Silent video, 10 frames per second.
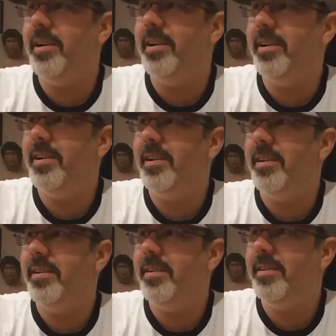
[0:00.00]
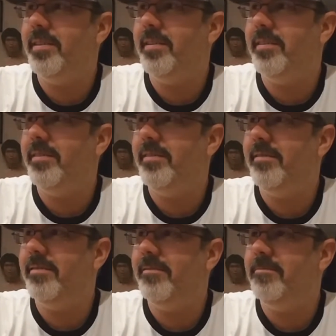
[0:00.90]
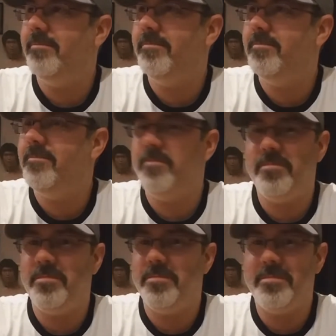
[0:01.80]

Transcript: Nothing is said.